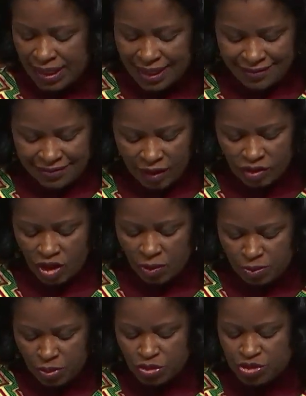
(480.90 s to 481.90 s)
over
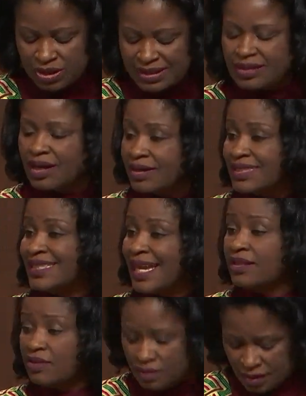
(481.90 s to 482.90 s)
30 countries
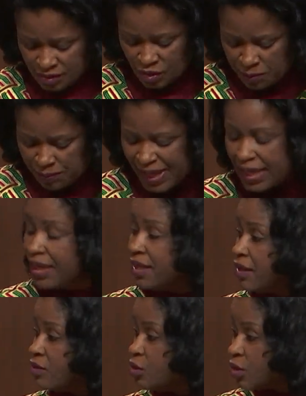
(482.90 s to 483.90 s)
in
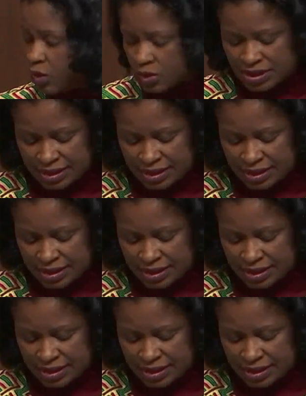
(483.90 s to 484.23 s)
Africa.